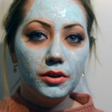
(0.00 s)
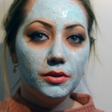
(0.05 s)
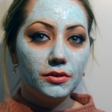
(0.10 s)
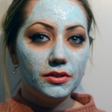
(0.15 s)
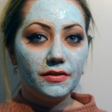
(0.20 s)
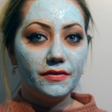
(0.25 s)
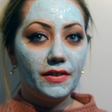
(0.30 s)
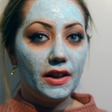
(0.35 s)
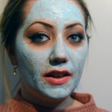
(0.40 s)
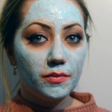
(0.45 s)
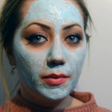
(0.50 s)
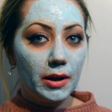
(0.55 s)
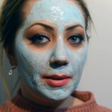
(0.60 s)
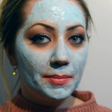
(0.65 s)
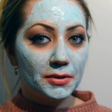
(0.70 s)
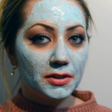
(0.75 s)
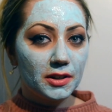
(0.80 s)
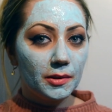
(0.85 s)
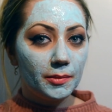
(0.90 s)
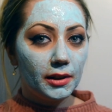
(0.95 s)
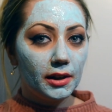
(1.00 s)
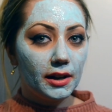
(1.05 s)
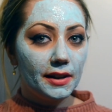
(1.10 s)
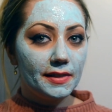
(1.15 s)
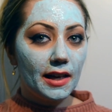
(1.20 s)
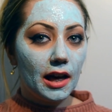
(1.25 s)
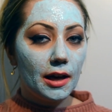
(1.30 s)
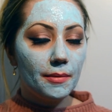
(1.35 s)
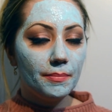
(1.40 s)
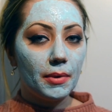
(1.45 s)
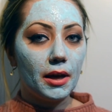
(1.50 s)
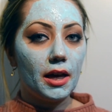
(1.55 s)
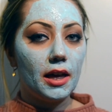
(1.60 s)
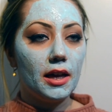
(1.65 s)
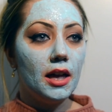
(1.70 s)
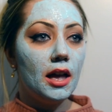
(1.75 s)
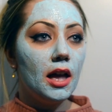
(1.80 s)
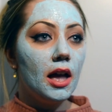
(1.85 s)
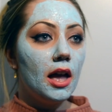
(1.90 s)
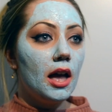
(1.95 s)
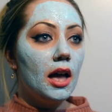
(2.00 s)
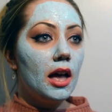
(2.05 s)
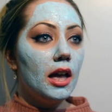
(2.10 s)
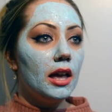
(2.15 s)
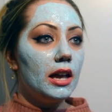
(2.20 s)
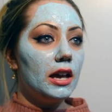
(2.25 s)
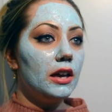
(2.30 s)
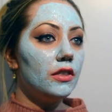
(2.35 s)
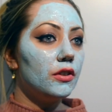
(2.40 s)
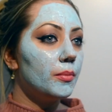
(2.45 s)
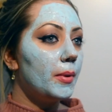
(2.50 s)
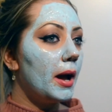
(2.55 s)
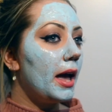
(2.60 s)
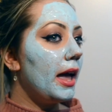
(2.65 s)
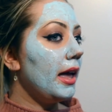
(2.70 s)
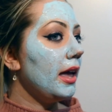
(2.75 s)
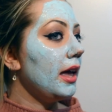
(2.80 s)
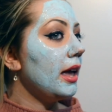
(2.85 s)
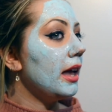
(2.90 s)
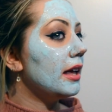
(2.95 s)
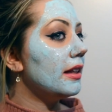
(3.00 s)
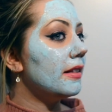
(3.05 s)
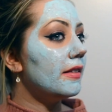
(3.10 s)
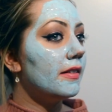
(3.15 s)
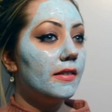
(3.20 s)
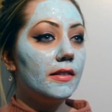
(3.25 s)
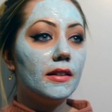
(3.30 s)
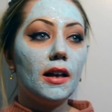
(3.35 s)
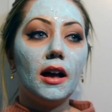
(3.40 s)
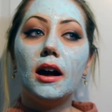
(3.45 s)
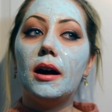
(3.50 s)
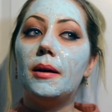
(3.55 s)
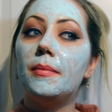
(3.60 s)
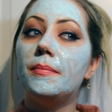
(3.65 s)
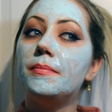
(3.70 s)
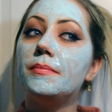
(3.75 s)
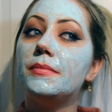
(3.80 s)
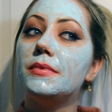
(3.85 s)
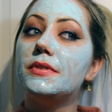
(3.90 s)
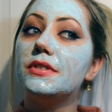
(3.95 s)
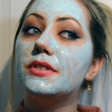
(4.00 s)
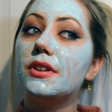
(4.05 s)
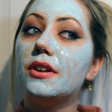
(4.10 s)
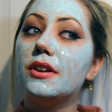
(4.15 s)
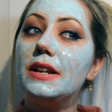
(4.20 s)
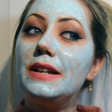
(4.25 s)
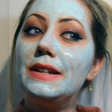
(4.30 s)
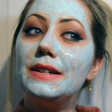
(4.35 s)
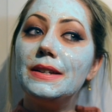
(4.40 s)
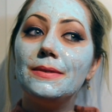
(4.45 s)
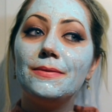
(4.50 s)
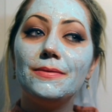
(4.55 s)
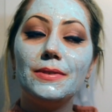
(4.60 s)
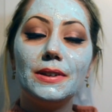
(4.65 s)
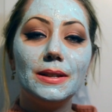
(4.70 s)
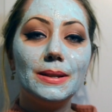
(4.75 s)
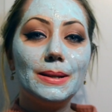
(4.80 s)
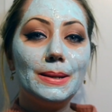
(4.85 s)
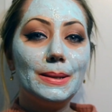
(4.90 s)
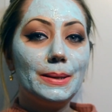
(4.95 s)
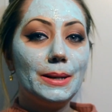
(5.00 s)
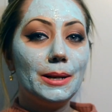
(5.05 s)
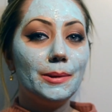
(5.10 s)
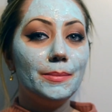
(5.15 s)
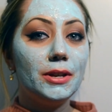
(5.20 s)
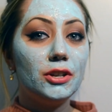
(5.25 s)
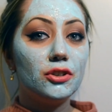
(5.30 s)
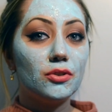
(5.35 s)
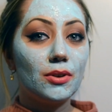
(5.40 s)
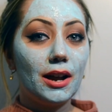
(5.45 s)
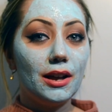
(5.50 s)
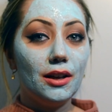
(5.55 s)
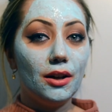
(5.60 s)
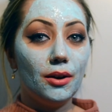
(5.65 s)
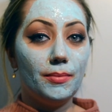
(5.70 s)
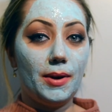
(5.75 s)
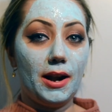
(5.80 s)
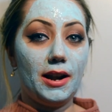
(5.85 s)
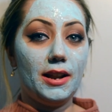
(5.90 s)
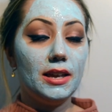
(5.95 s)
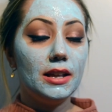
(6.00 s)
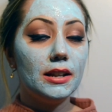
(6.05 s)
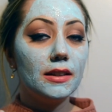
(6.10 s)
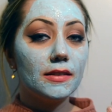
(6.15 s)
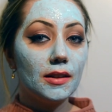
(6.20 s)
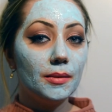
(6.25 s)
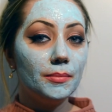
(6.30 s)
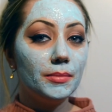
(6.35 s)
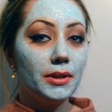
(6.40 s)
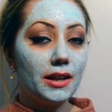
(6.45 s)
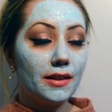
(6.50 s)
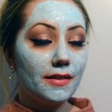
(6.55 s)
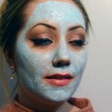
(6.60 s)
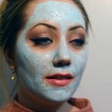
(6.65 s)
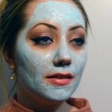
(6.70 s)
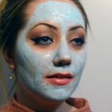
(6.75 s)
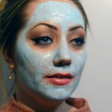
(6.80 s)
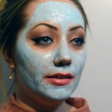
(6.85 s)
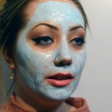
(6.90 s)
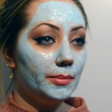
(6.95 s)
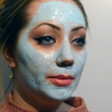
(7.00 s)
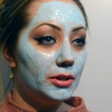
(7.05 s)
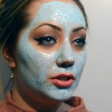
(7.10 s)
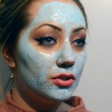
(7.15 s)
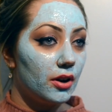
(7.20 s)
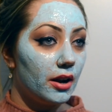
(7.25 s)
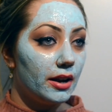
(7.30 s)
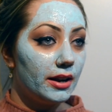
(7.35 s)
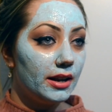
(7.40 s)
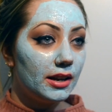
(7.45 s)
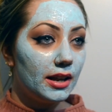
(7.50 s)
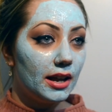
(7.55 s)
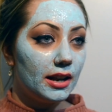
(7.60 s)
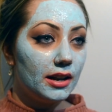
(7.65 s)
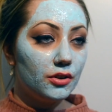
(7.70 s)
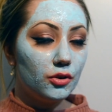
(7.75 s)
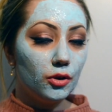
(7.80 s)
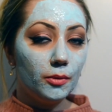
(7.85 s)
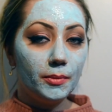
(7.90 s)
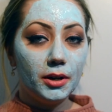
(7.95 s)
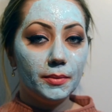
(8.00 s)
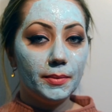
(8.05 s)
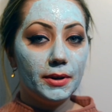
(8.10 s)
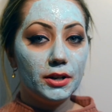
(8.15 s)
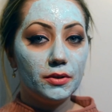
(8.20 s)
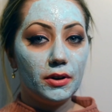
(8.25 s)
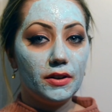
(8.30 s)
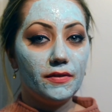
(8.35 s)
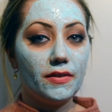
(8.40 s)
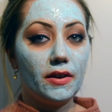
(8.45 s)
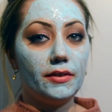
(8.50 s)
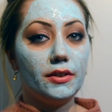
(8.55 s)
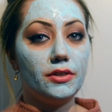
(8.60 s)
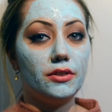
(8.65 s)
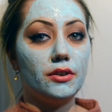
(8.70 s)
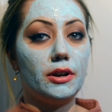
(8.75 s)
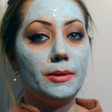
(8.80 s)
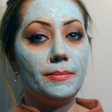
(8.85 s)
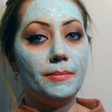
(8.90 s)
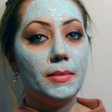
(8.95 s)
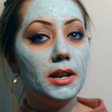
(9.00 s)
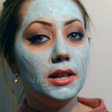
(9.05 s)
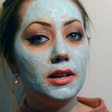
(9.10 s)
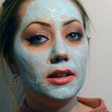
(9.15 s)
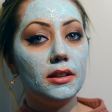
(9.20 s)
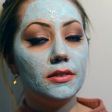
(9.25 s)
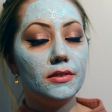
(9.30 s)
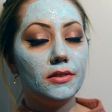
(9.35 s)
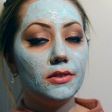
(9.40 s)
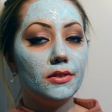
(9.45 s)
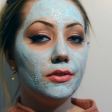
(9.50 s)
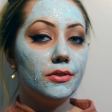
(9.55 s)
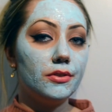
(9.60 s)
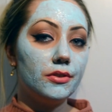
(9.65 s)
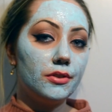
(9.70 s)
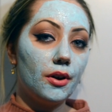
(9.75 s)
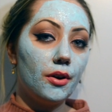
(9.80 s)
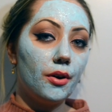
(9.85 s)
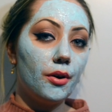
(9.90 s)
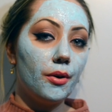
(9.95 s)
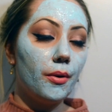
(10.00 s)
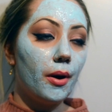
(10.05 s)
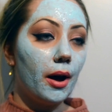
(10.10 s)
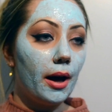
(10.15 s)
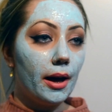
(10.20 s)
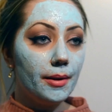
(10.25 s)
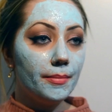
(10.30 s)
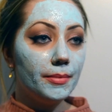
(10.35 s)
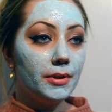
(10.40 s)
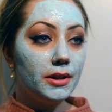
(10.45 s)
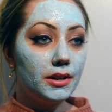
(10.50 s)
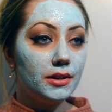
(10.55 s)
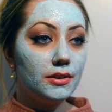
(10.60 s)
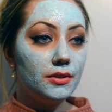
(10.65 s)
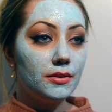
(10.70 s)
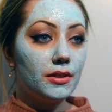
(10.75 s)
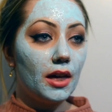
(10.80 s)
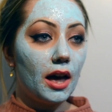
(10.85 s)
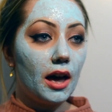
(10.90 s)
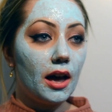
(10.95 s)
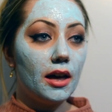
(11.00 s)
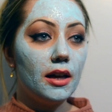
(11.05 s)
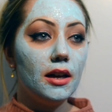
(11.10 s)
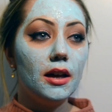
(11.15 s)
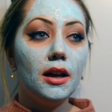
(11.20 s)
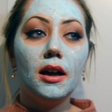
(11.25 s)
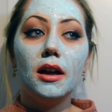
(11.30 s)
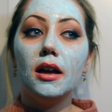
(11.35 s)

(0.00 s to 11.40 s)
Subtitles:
used a face wipe or something like that. But either way, it's starting to feel a little bit dry already in some places, a little bit drying, and it told me to wait 25 to 30 minutes, so I'm gonna do that.